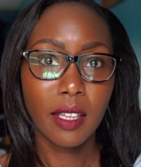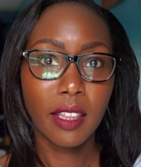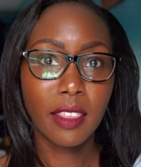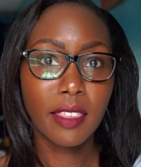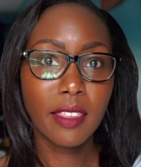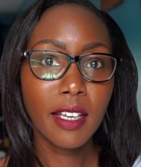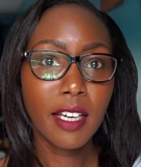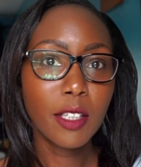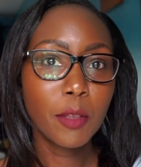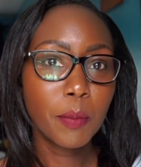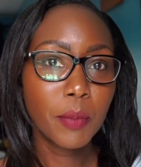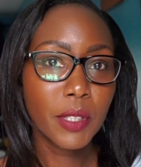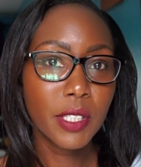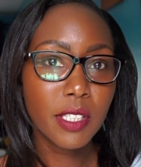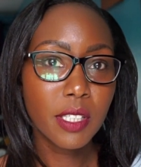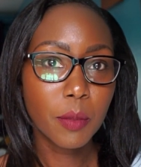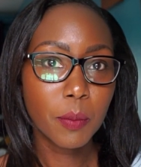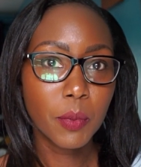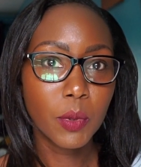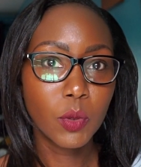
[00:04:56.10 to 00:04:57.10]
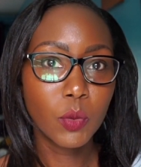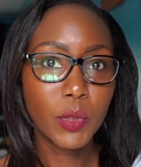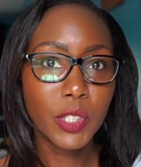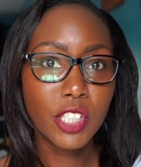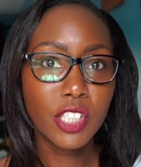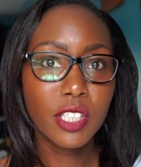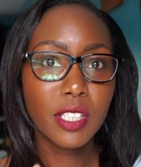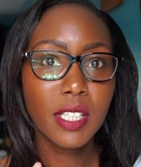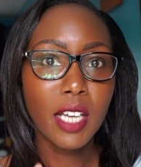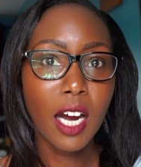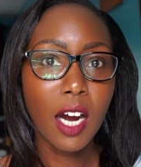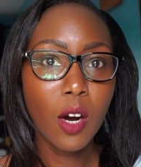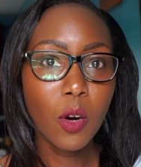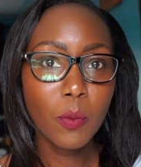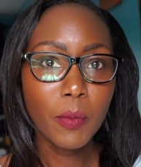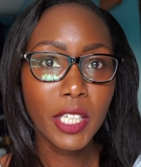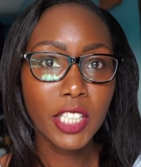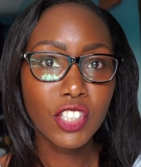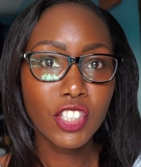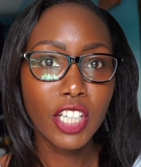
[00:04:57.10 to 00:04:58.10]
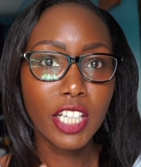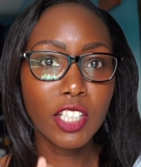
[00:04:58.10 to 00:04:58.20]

The third principle, which is how much